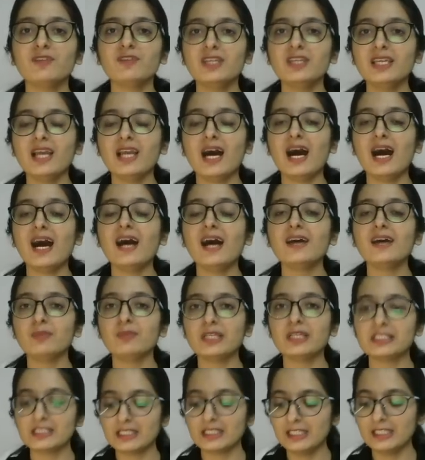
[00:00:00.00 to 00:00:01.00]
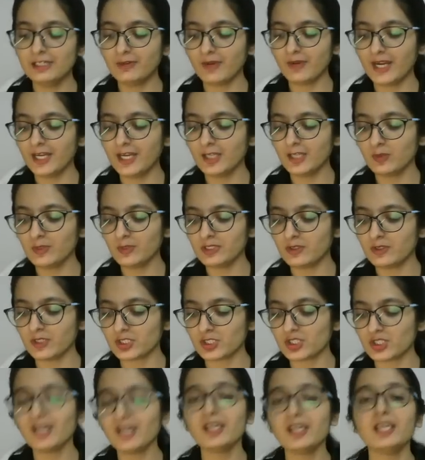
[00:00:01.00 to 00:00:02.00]
we are basically trading with
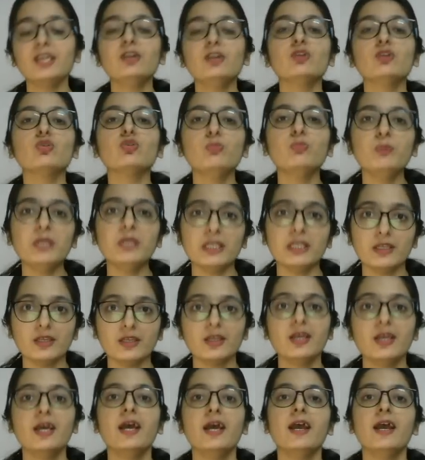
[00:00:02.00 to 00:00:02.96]
Russia in rupee.